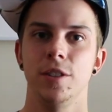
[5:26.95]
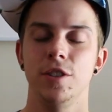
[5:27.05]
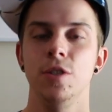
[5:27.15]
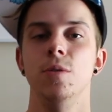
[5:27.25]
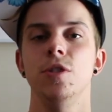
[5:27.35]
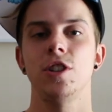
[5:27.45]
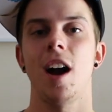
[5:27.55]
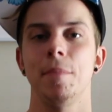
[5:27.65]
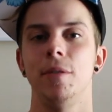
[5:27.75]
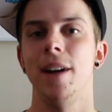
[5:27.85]
to
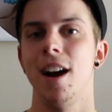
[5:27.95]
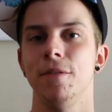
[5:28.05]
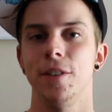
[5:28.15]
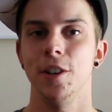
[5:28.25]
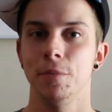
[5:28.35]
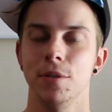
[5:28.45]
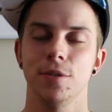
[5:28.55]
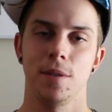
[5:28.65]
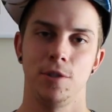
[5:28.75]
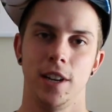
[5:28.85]
shop around for your
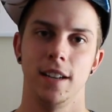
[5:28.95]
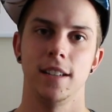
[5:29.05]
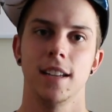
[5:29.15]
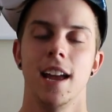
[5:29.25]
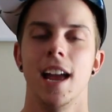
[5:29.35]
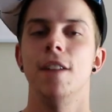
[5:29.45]
prescriptions